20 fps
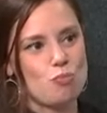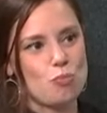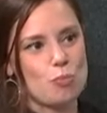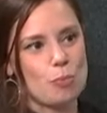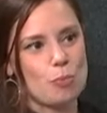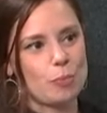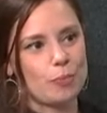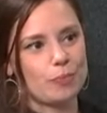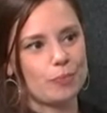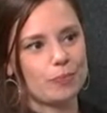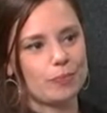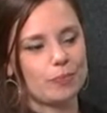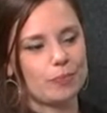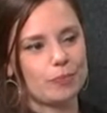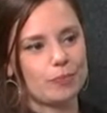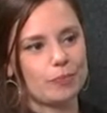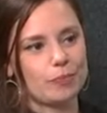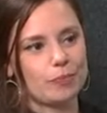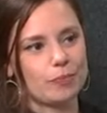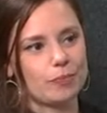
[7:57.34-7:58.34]

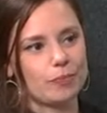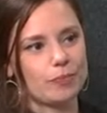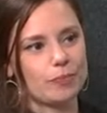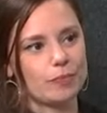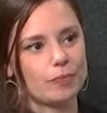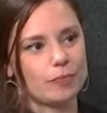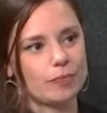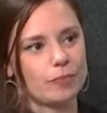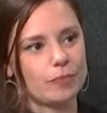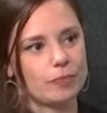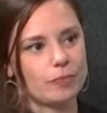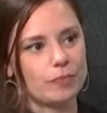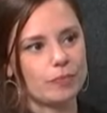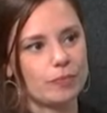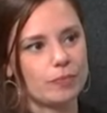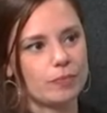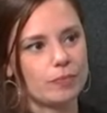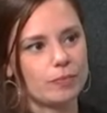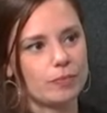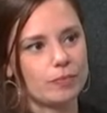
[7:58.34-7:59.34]

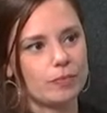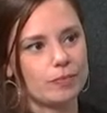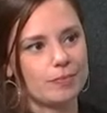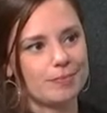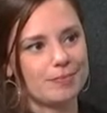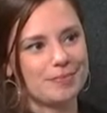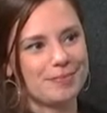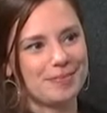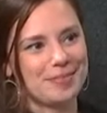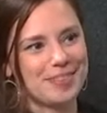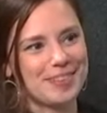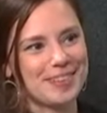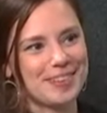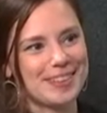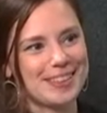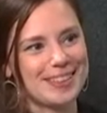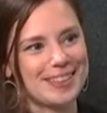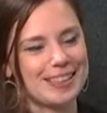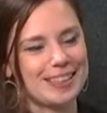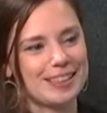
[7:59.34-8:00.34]

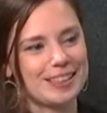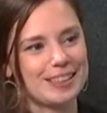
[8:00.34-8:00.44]
No words are spoken by the person on screen.